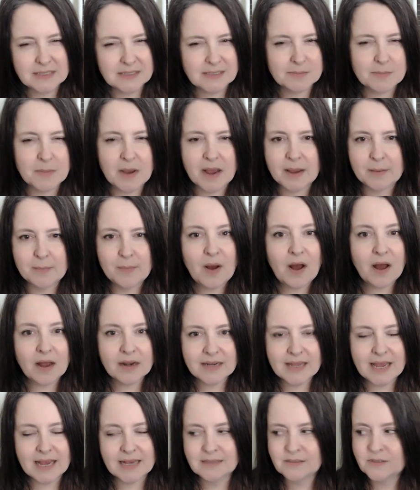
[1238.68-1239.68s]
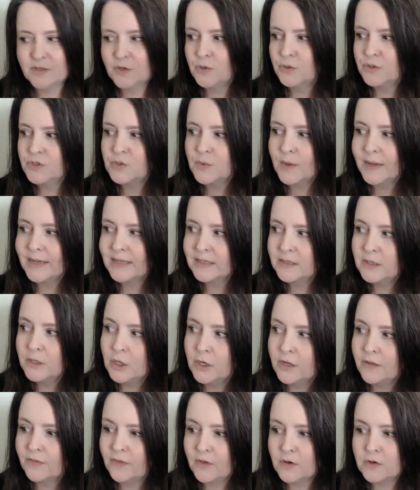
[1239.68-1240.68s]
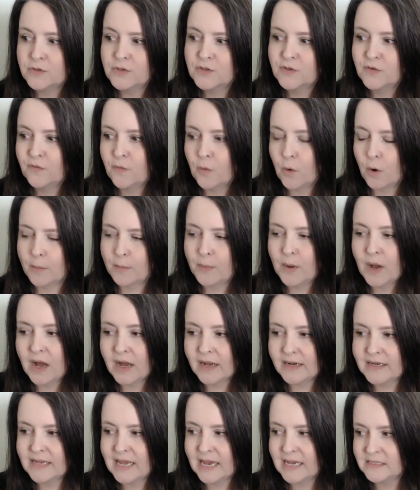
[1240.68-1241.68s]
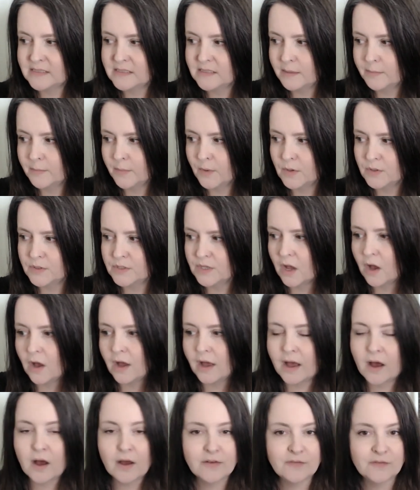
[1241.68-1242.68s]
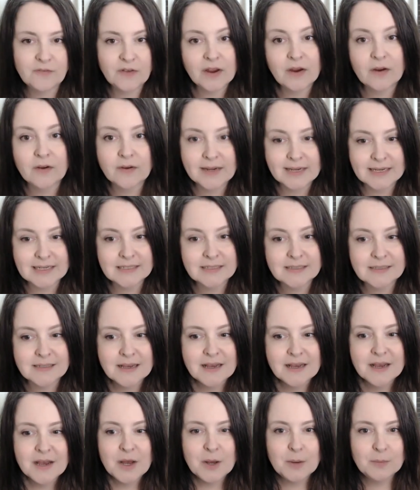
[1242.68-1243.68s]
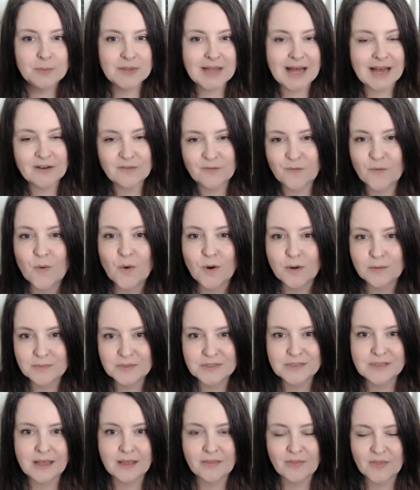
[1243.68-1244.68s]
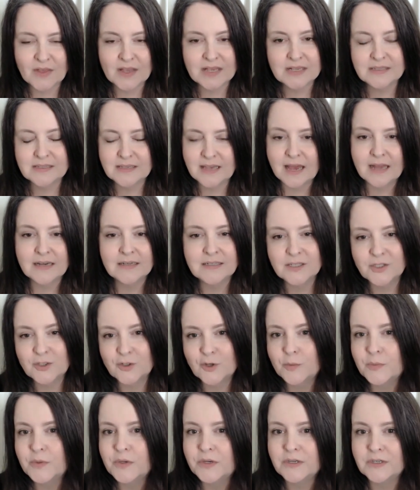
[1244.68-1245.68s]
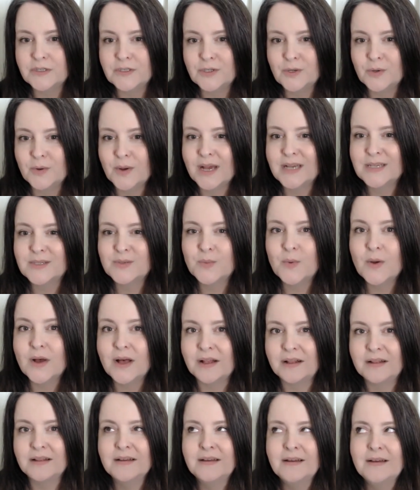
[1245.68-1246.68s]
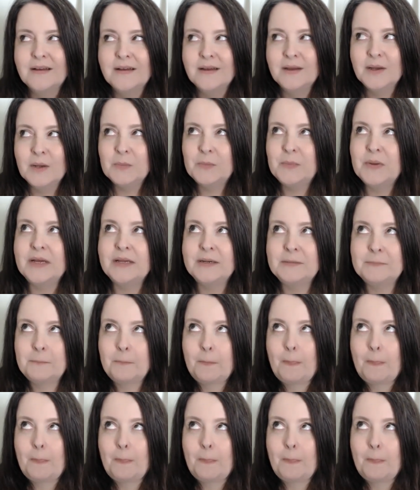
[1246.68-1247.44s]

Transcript: my podcast host. So I can look at those for podcast numbers on various platforms that things get distributed to as well. But